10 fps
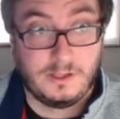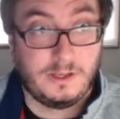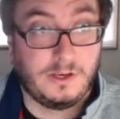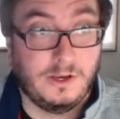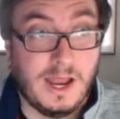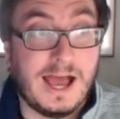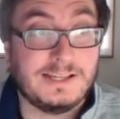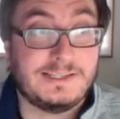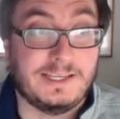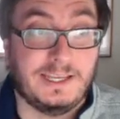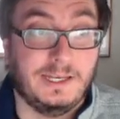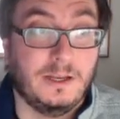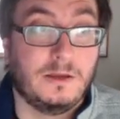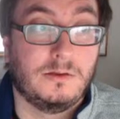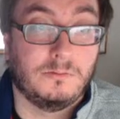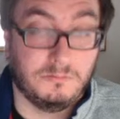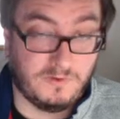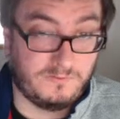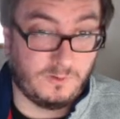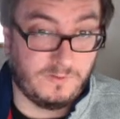not seen
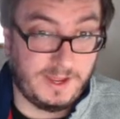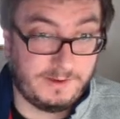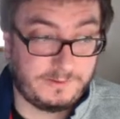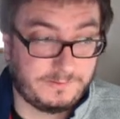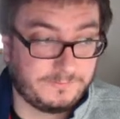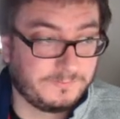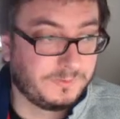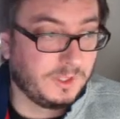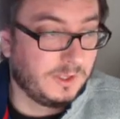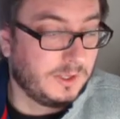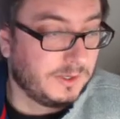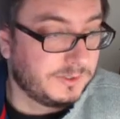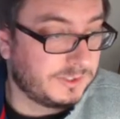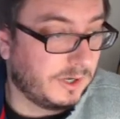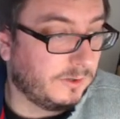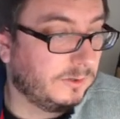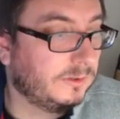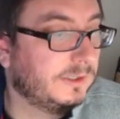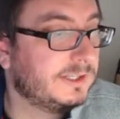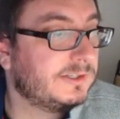before that. So
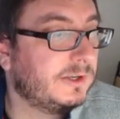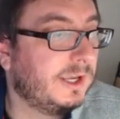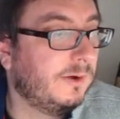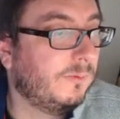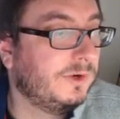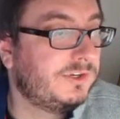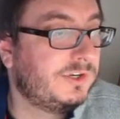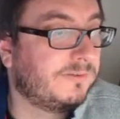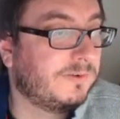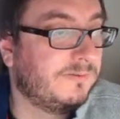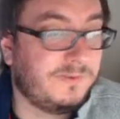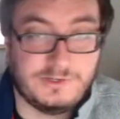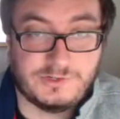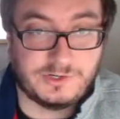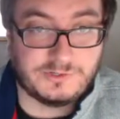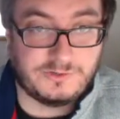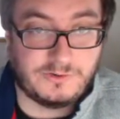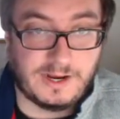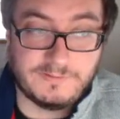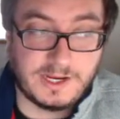let's look at which different features or
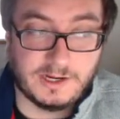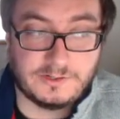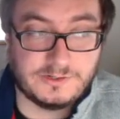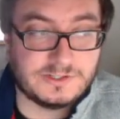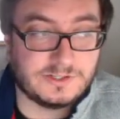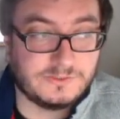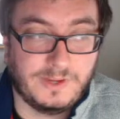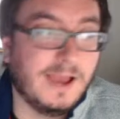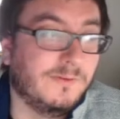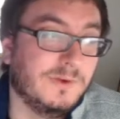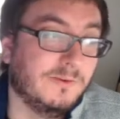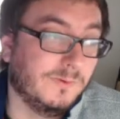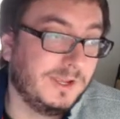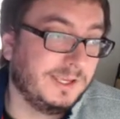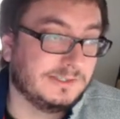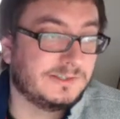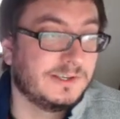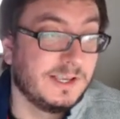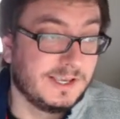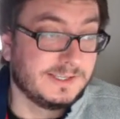derived characteristics we have. We have wings,
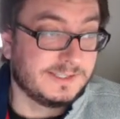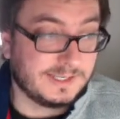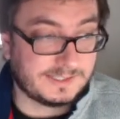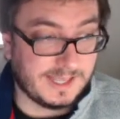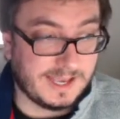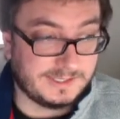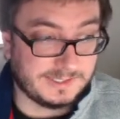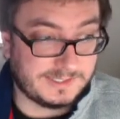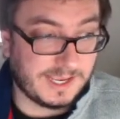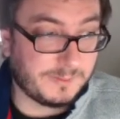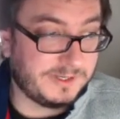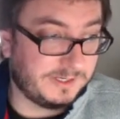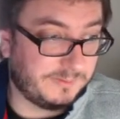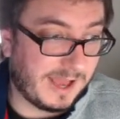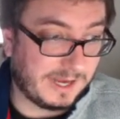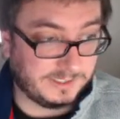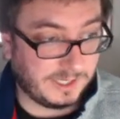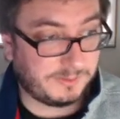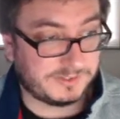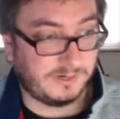6 legs, a segmented body,
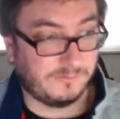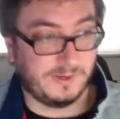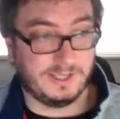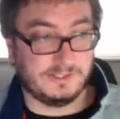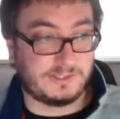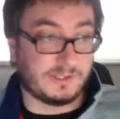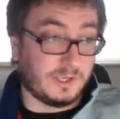double set of wings,